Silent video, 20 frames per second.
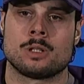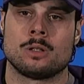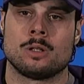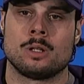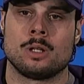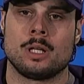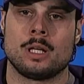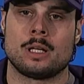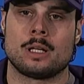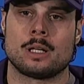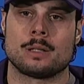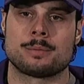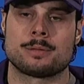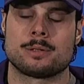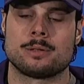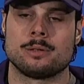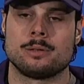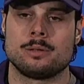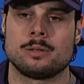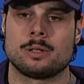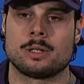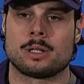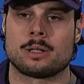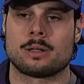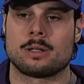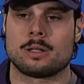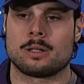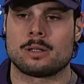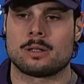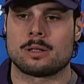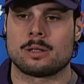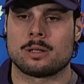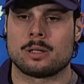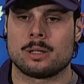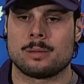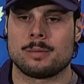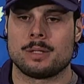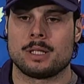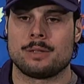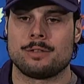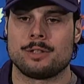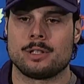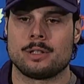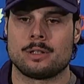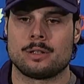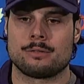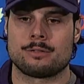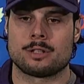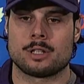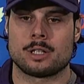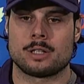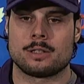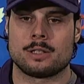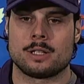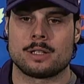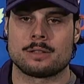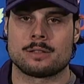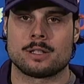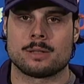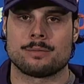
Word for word: Yeah, absolutely. I think, I mean, every year I've tried to take a step